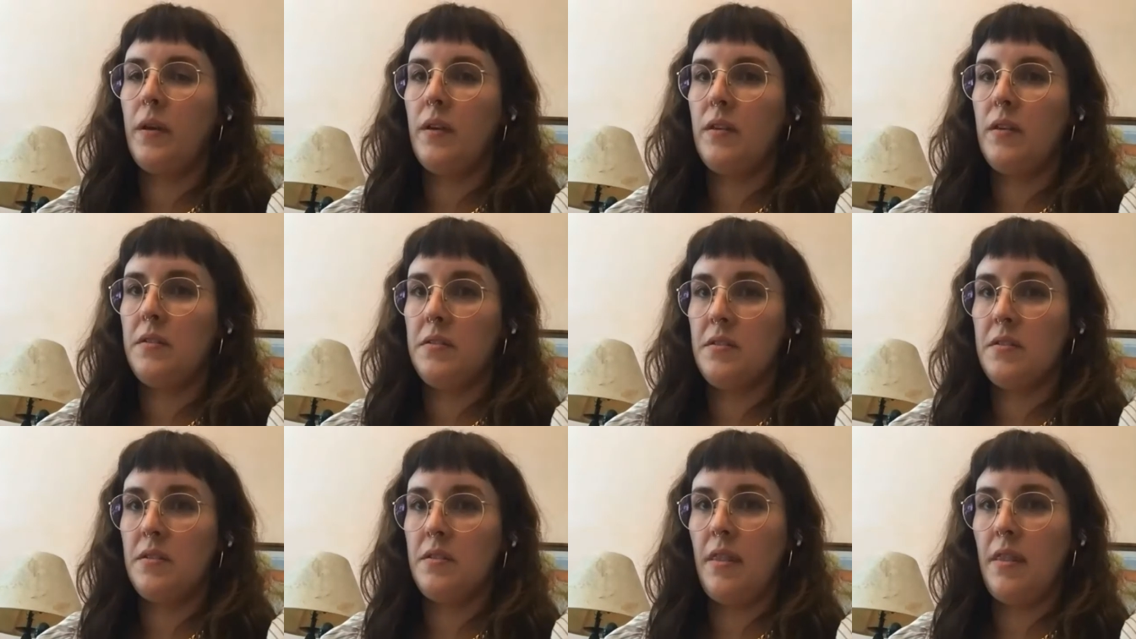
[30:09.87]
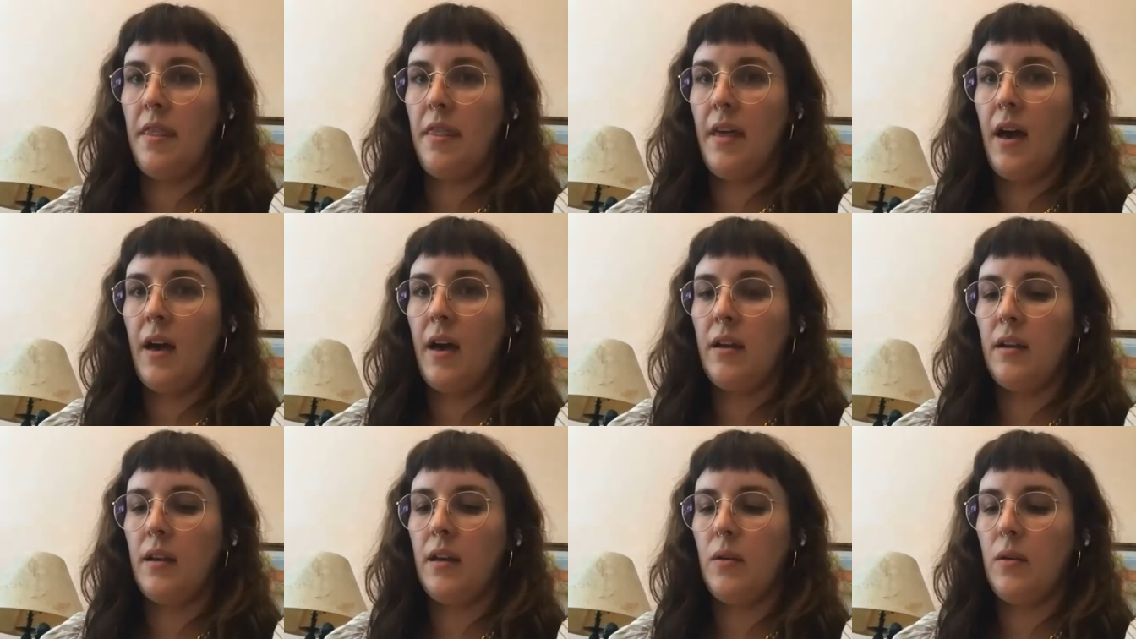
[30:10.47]
is
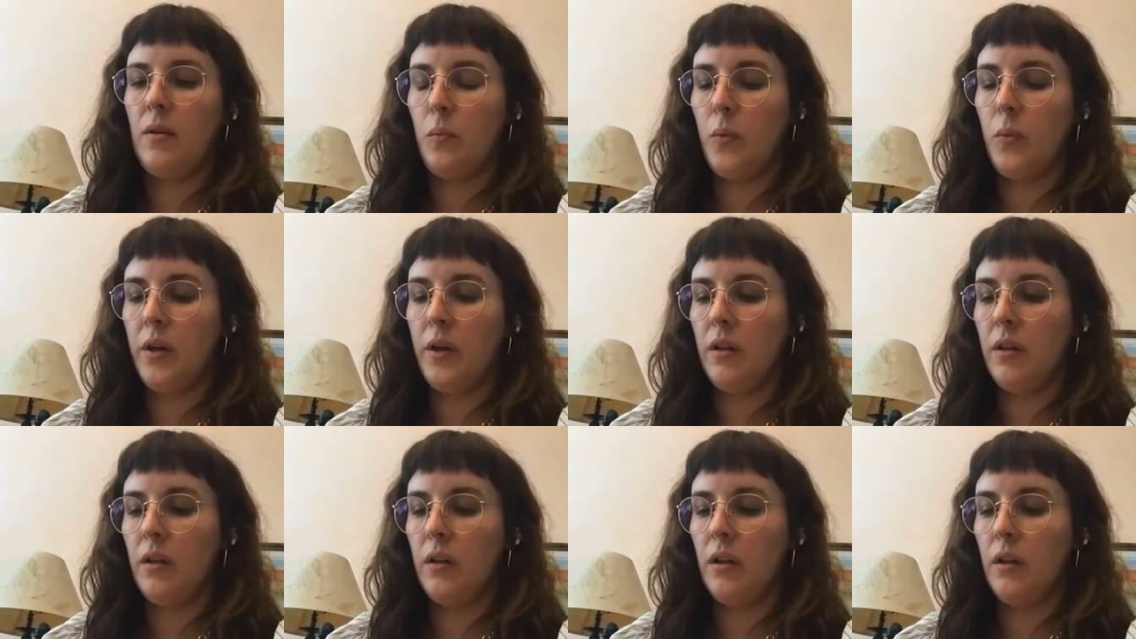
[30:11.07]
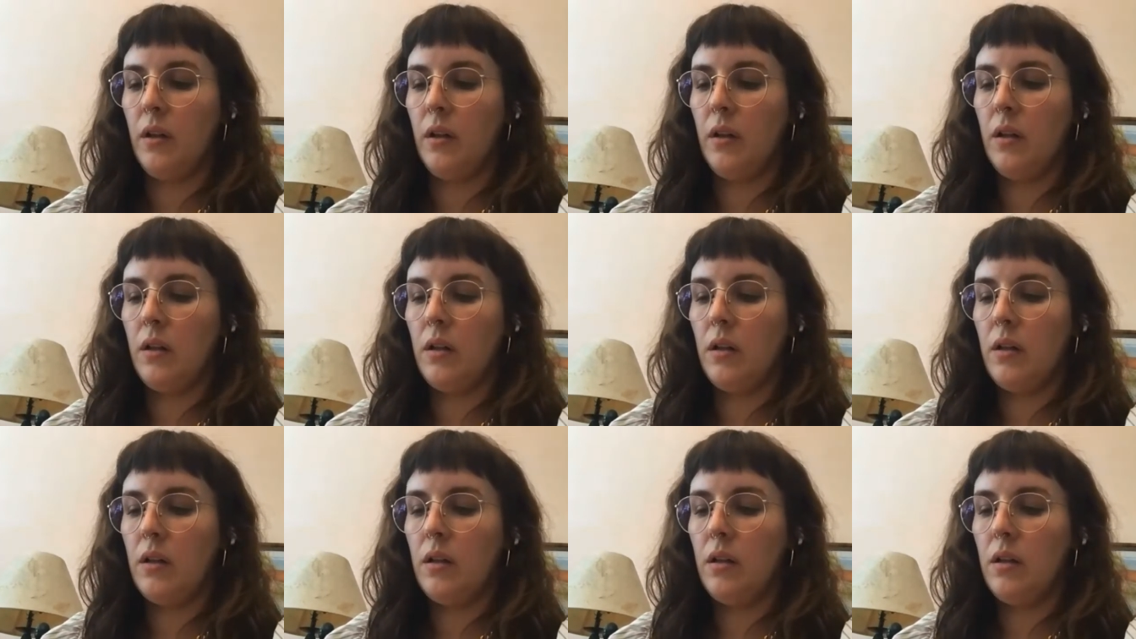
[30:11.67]
that
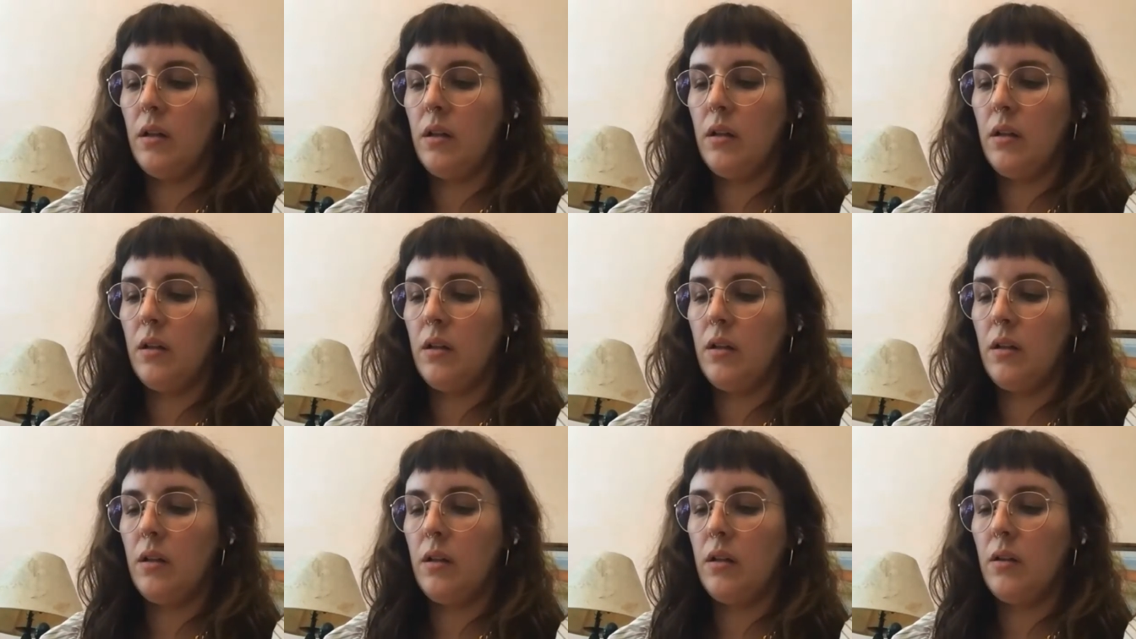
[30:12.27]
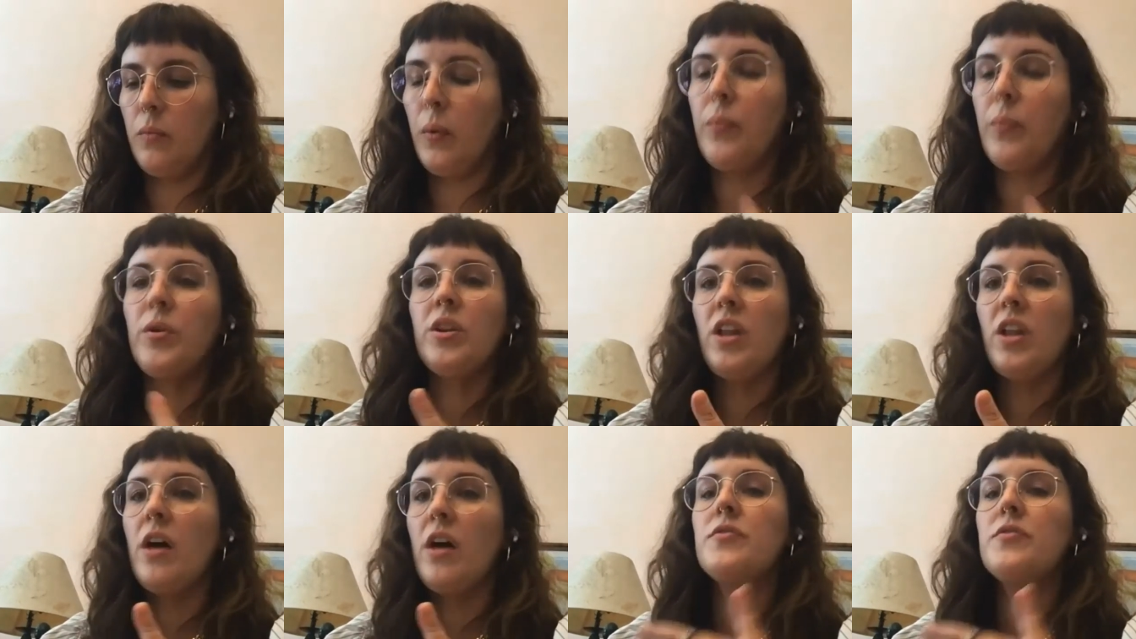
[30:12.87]
we
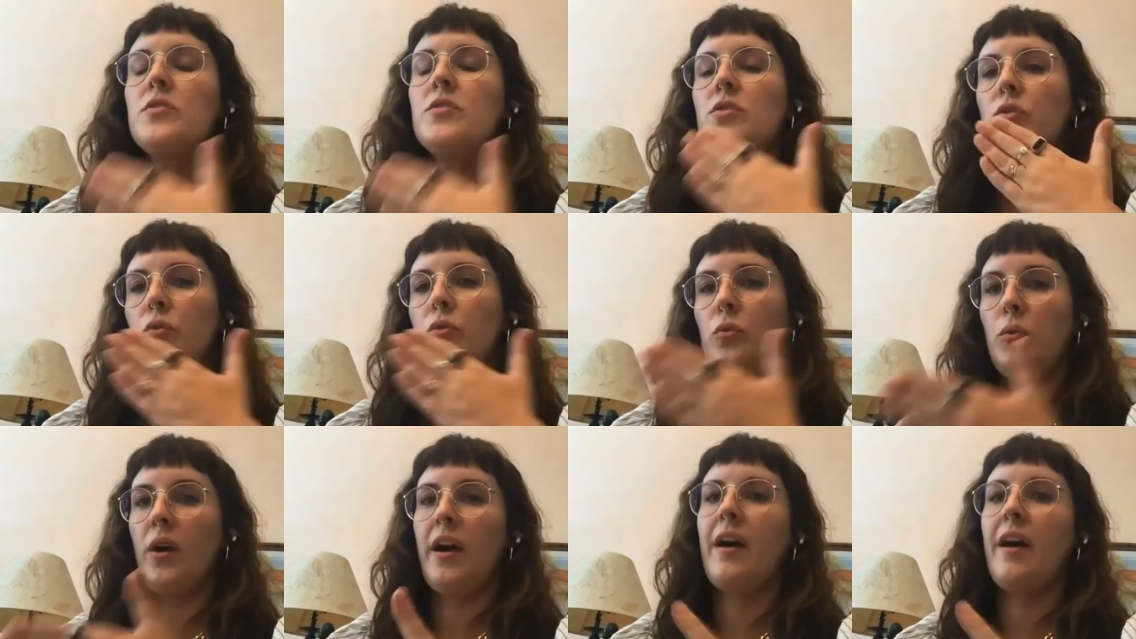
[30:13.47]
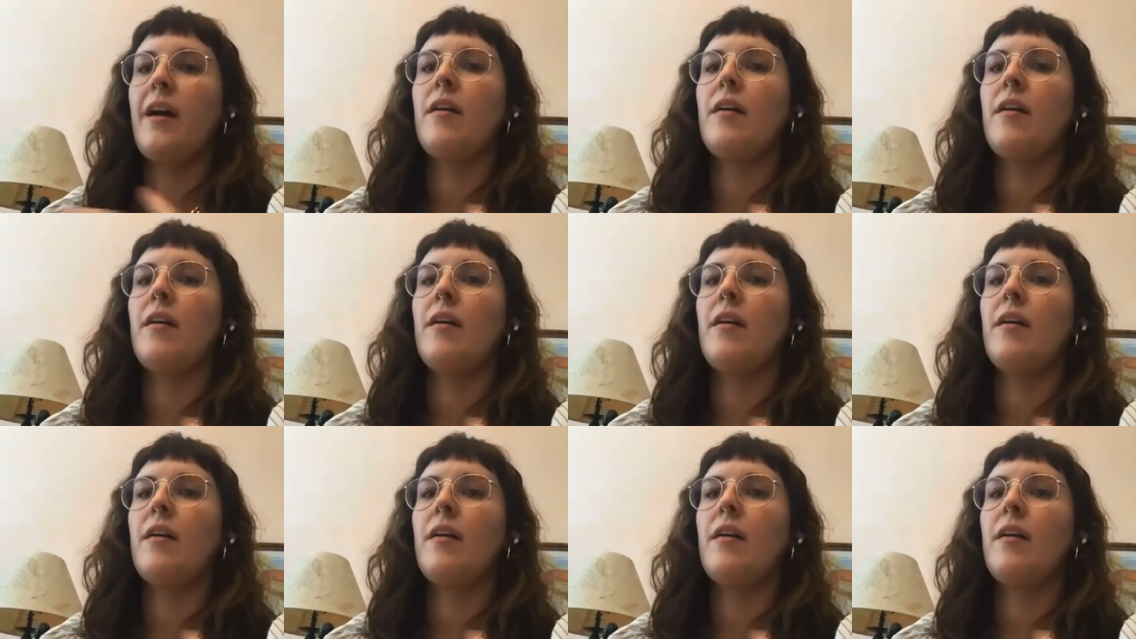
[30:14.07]
would love to